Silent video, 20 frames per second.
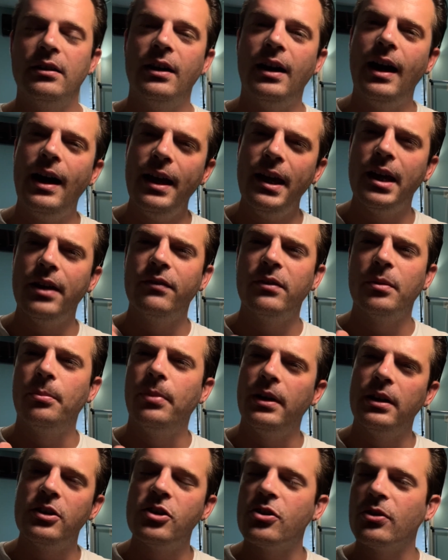I have a
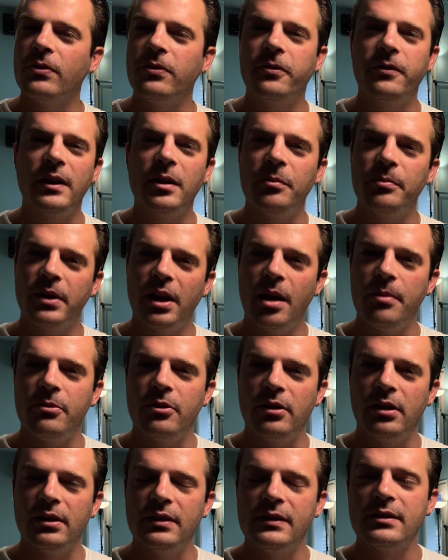bunch of film
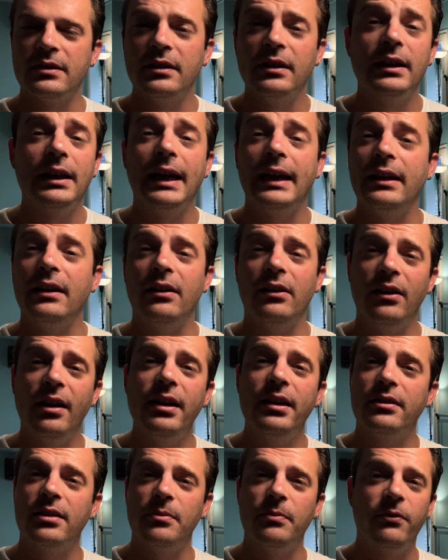cameras and I
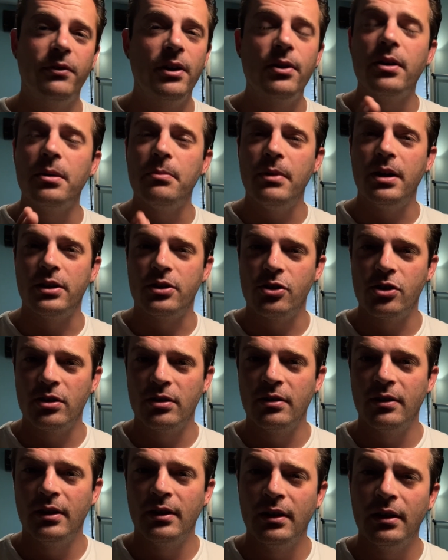like them very much.
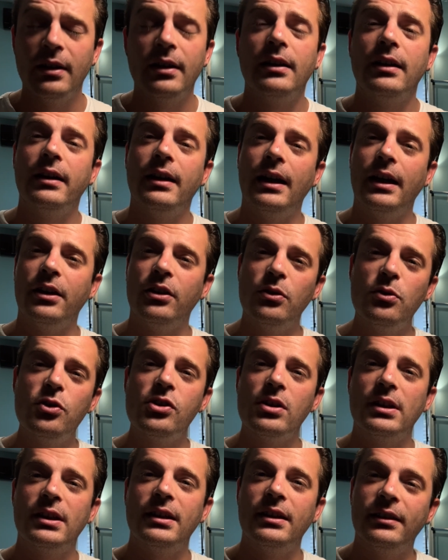I
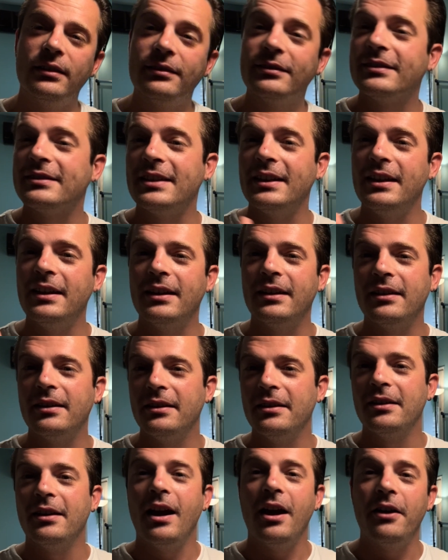usually take
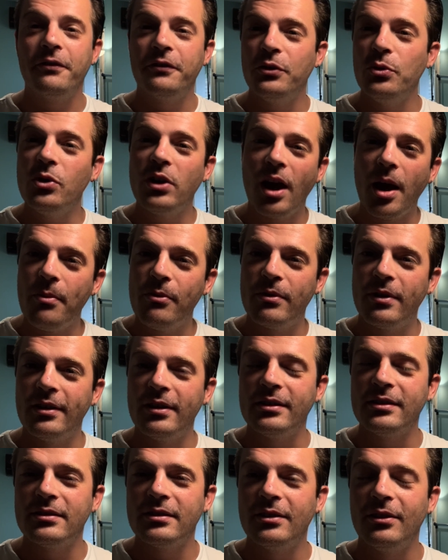a few
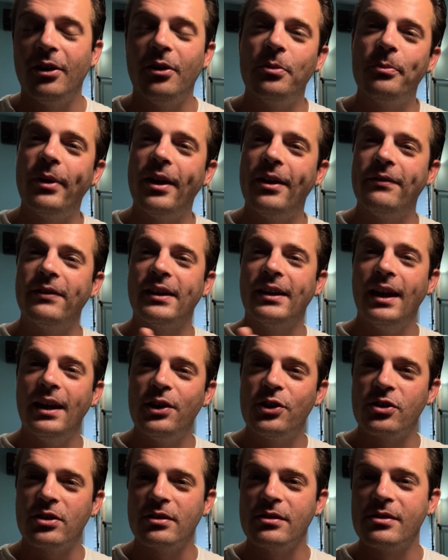cameras on my
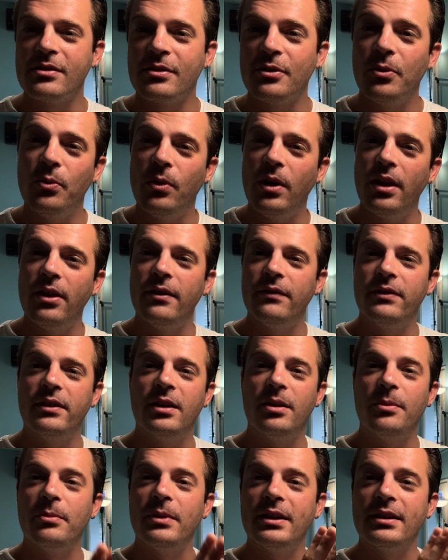vacations. One of
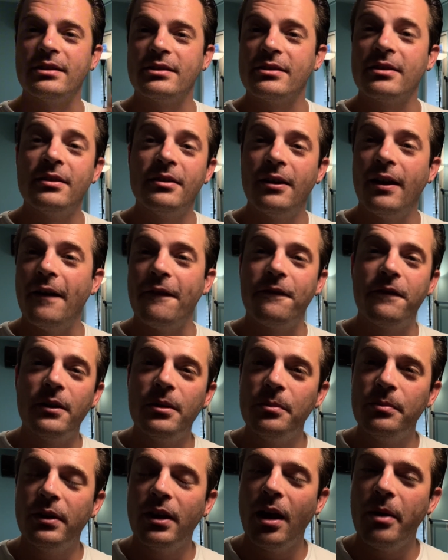them is a
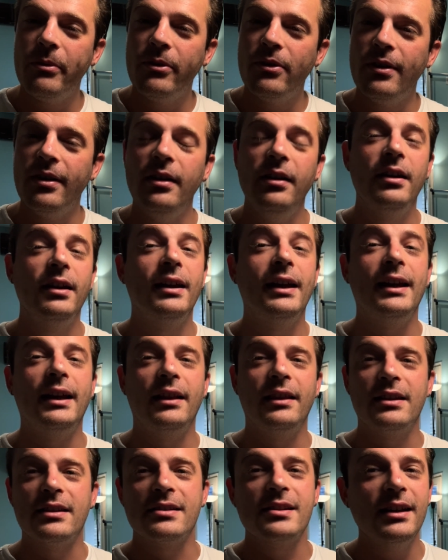film camera and
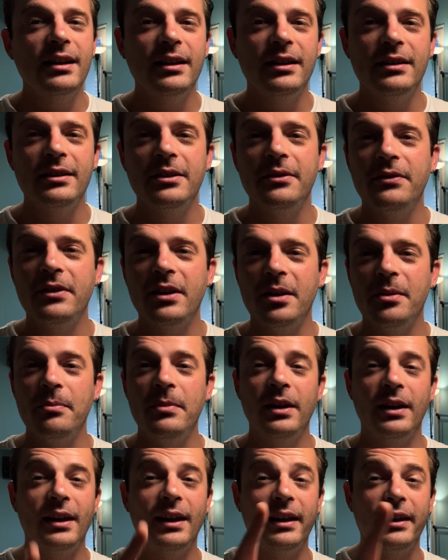the second of them
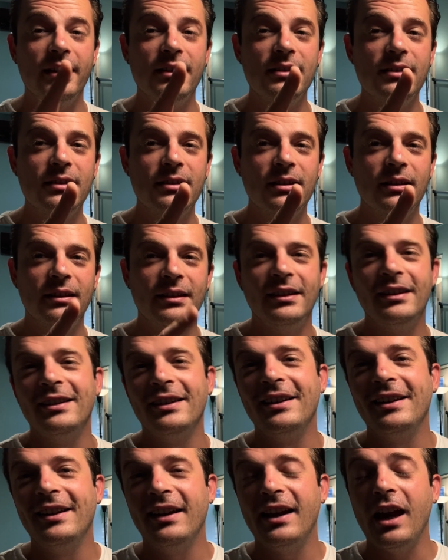is
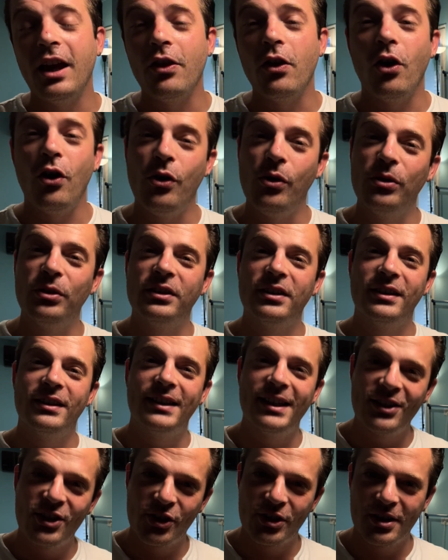an old
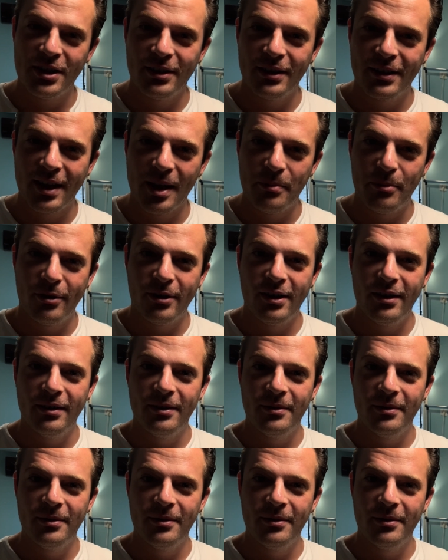digital camera.